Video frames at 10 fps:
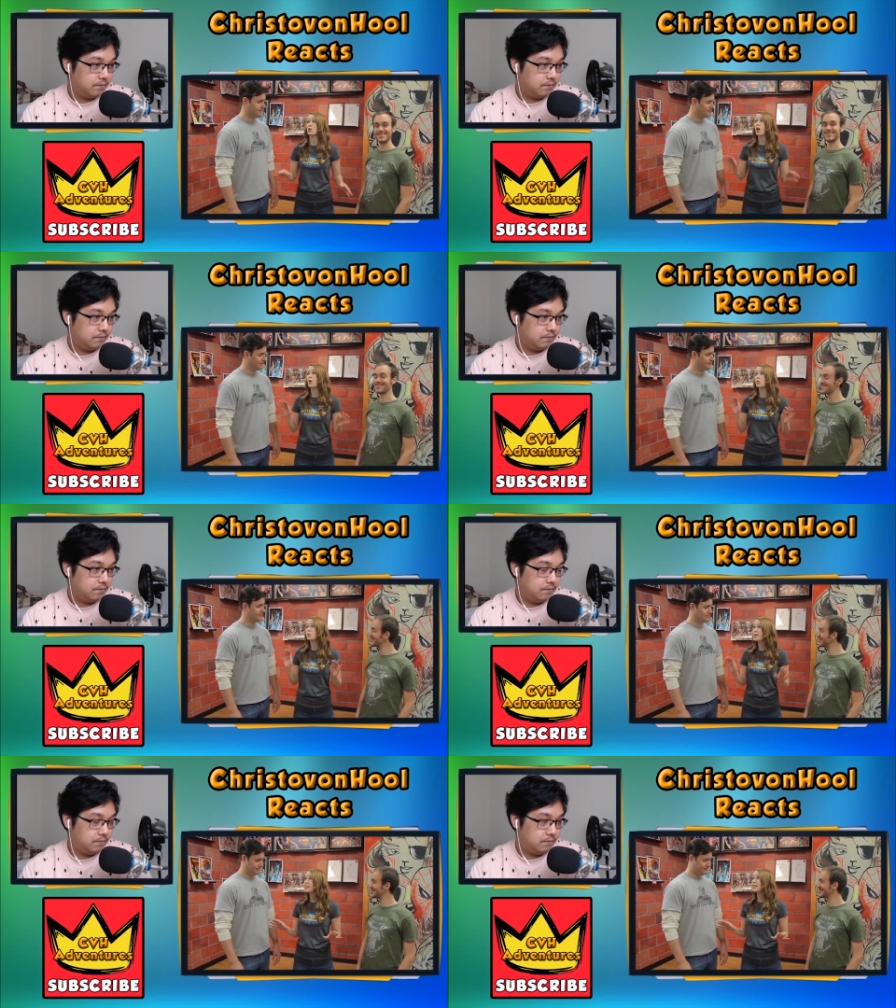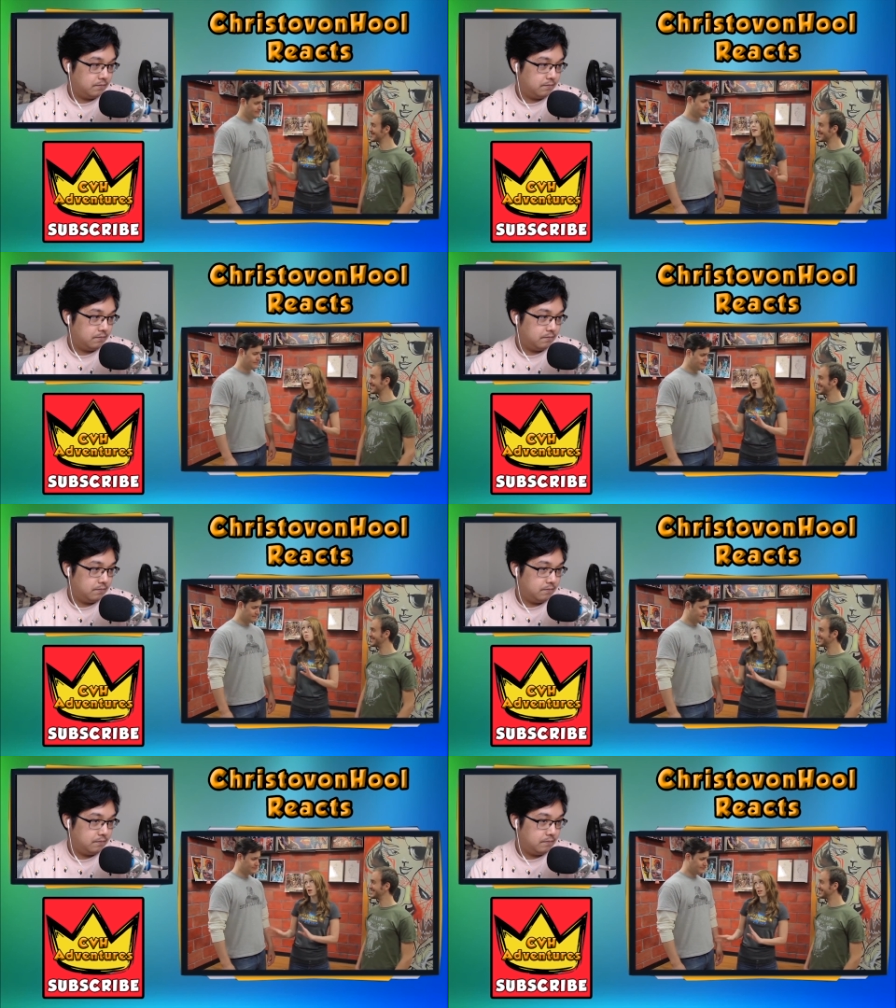are all really valid
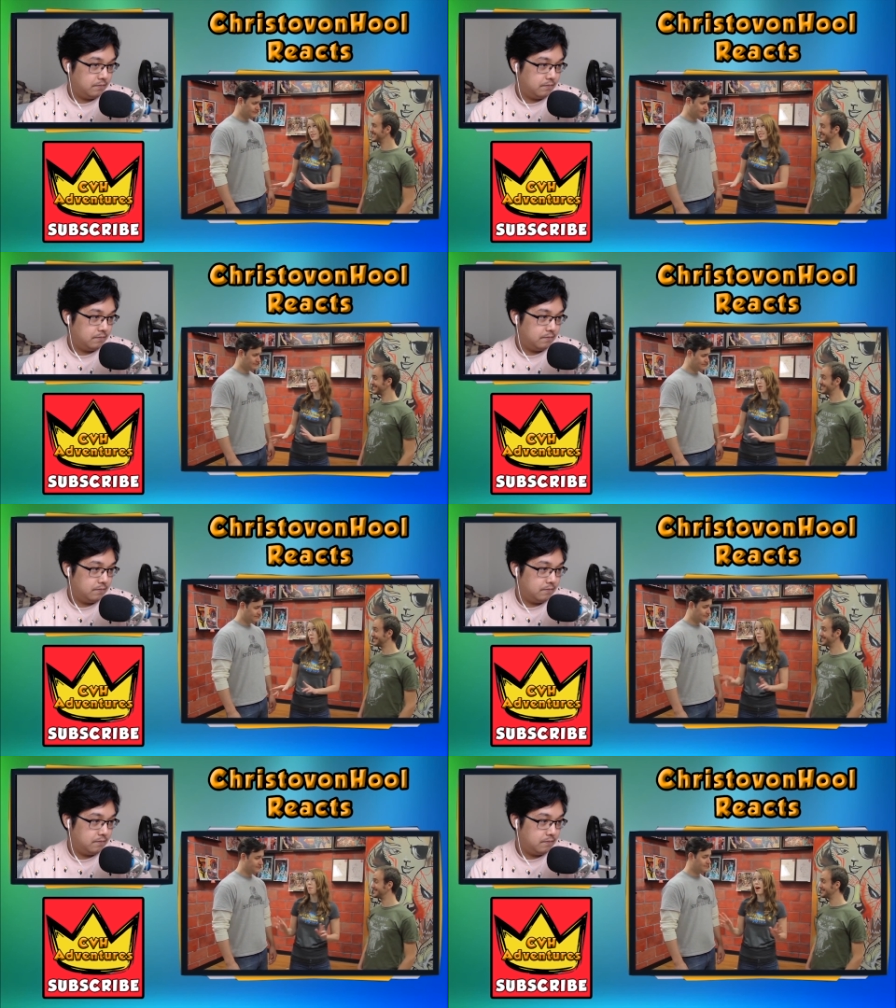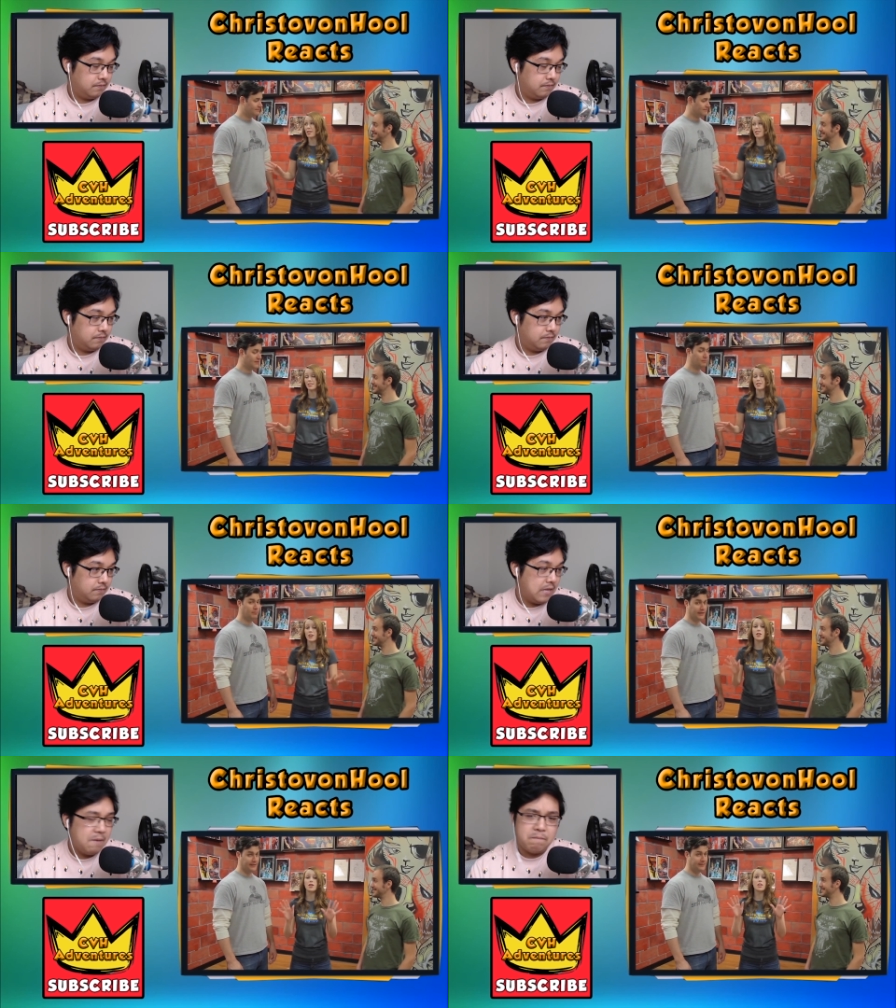points, but
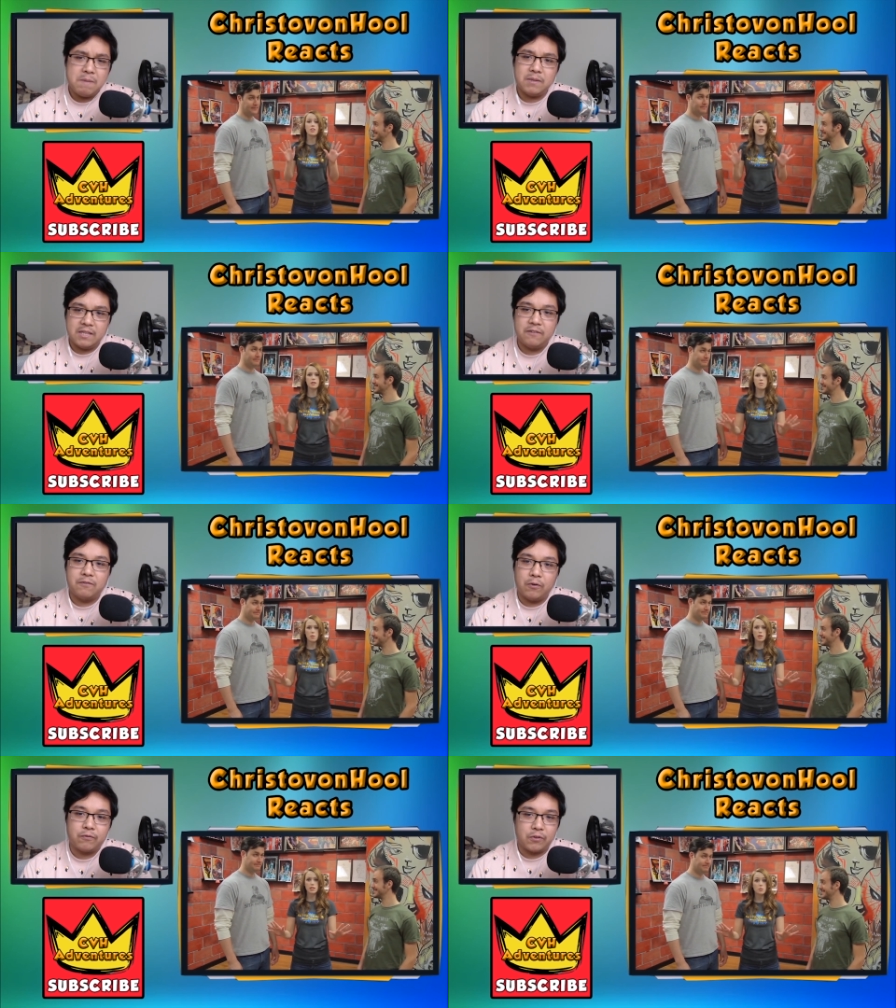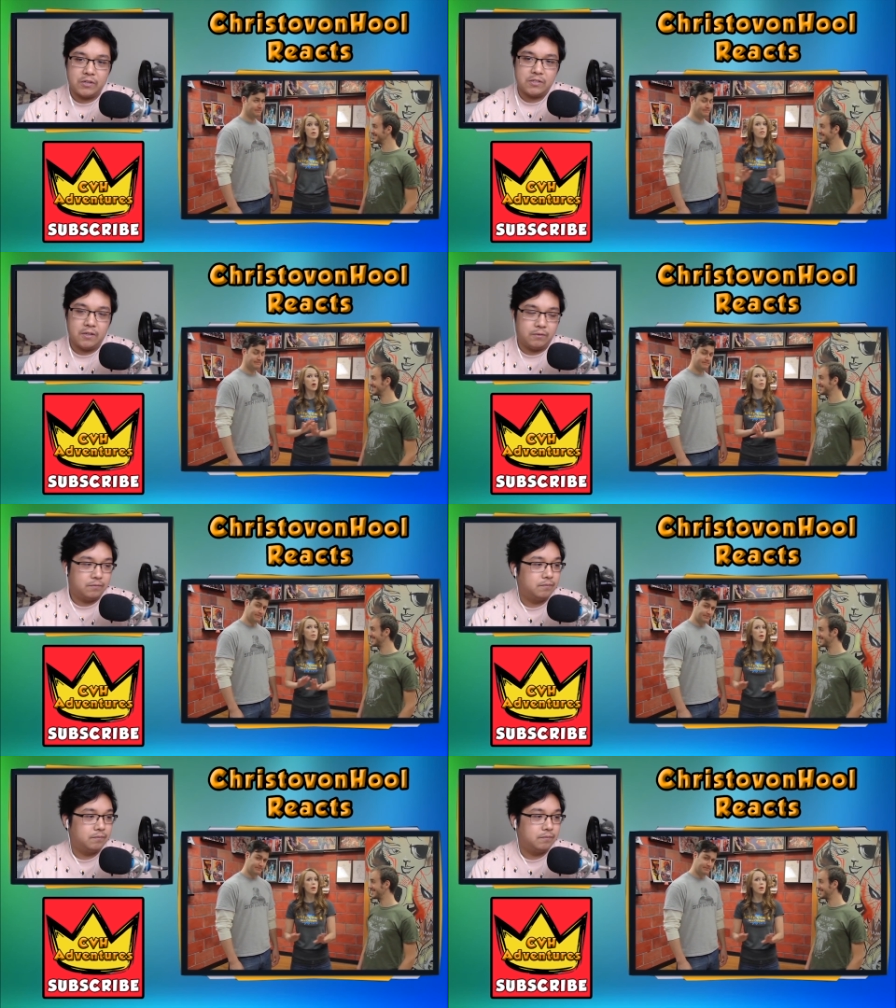people did vote for this though.